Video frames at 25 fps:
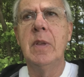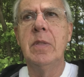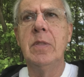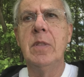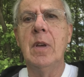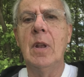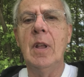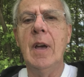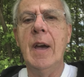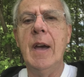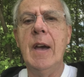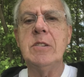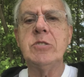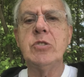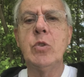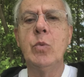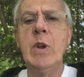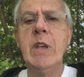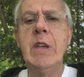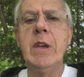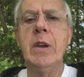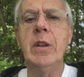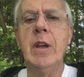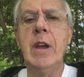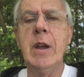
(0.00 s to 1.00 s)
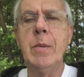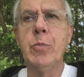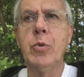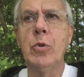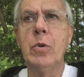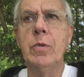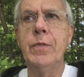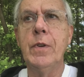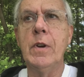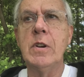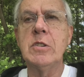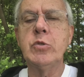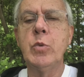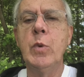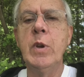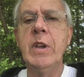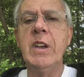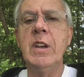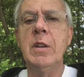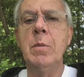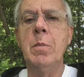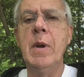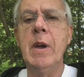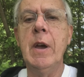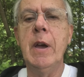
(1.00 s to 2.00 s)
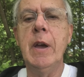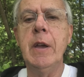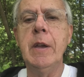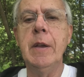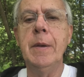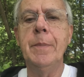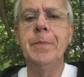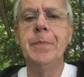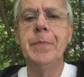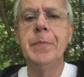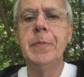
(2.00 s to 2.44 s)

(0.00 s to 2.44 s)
the last week in April, first week in May,